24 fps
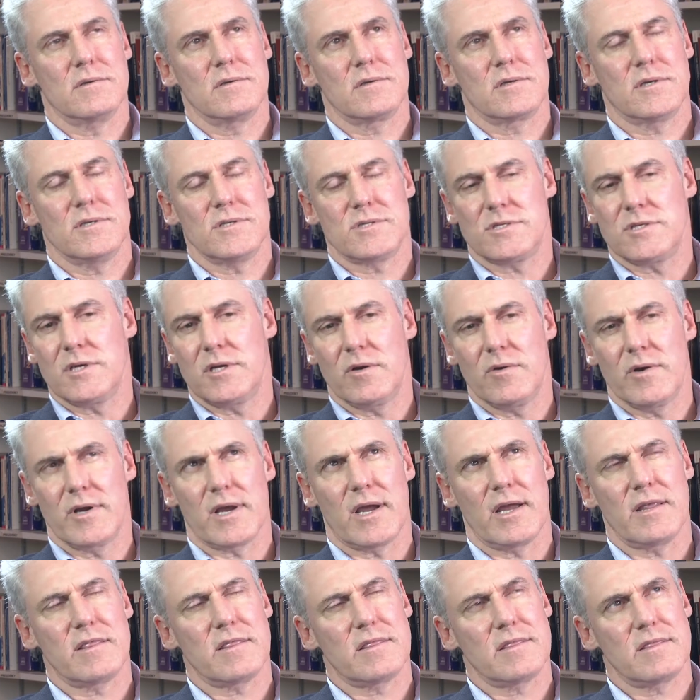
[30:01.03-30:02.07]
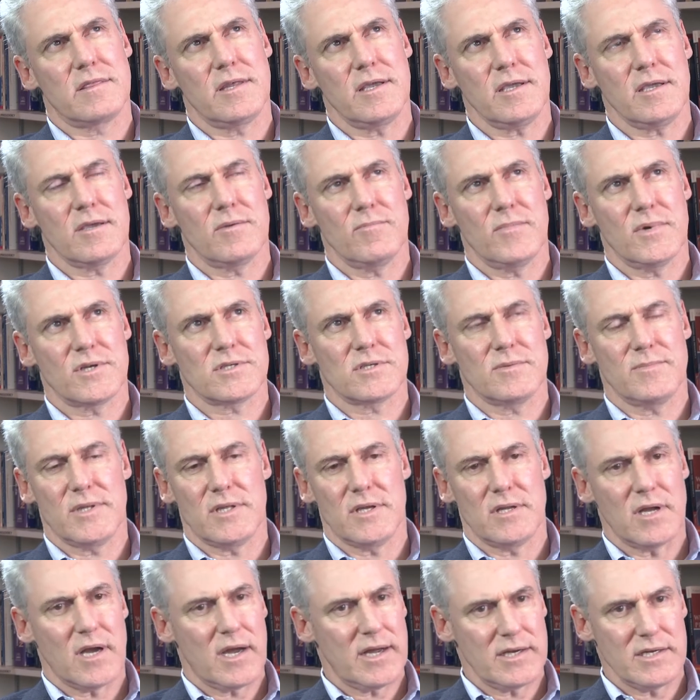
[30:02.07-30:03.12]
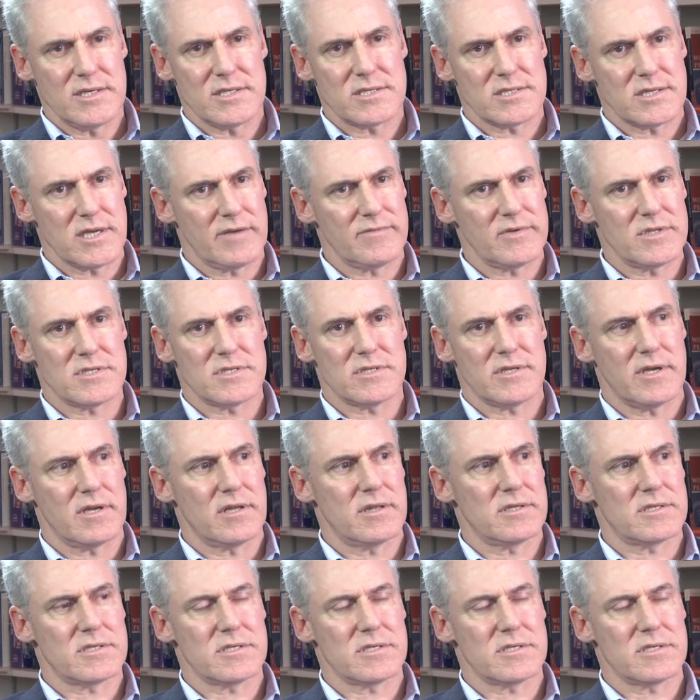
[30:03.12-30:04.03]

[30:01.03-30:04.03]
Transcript: considering, I think it must have been the '97 State of the